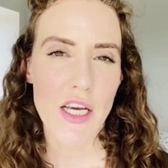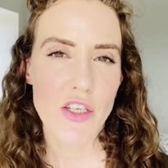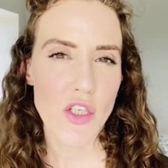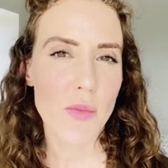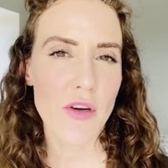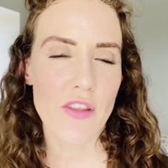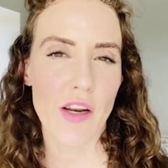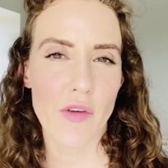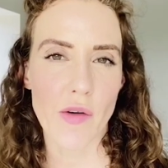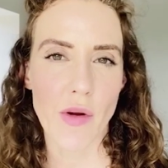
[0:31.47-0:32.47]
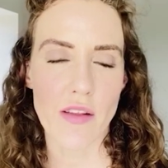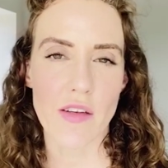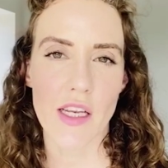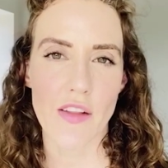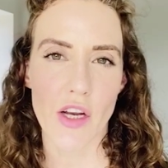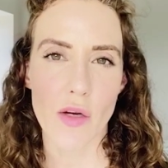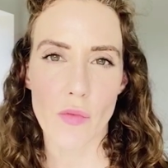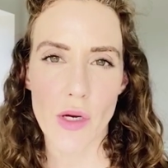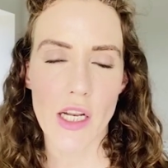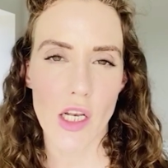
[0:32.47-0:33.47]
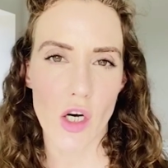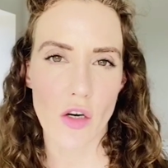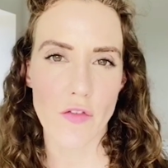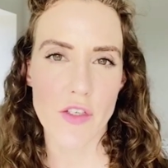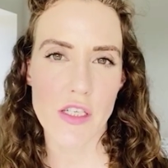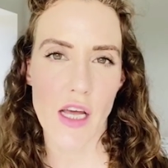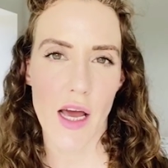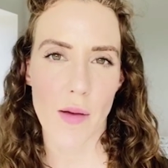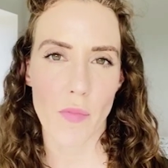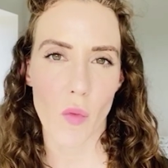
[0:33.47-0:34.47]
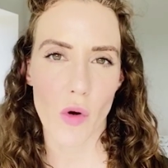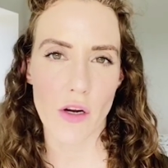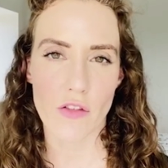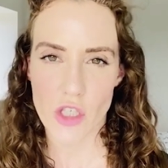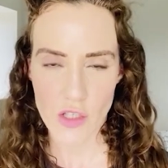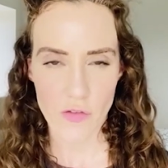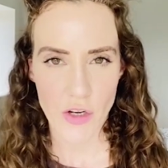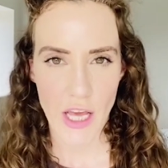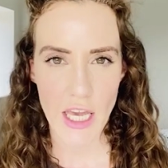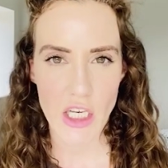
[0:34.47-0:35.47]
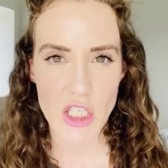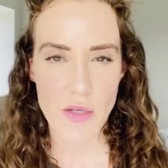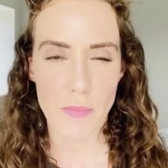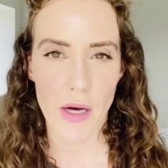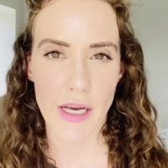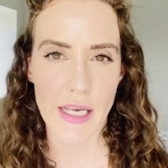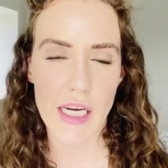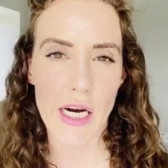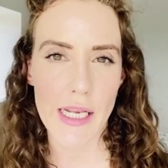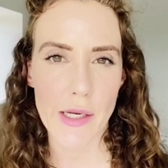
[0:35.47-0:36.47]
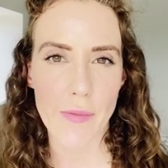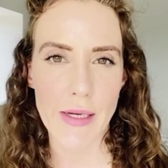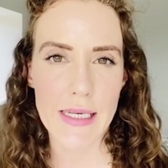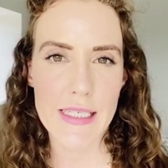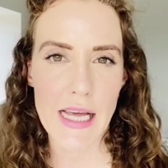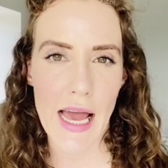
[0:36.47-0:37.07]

two books that I read recently that I really loved were Such a Fun Age by Kylie Reid,